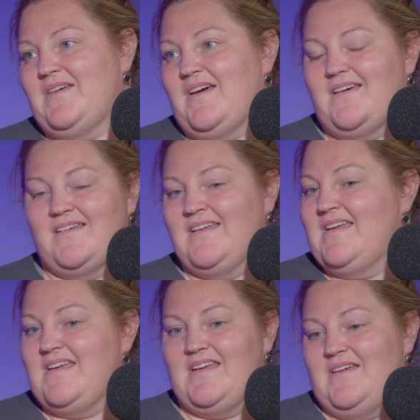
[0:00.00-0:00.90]
Yeah.
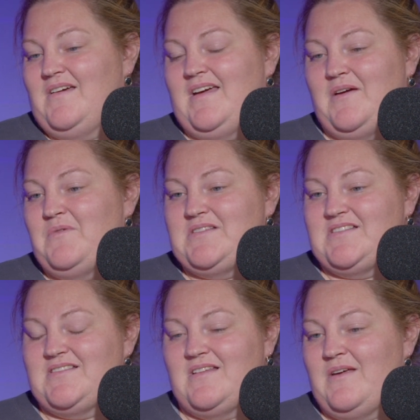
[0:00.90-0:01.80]
It
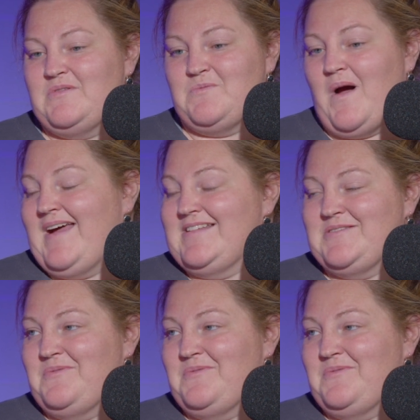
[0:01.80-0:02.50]
was it was wild.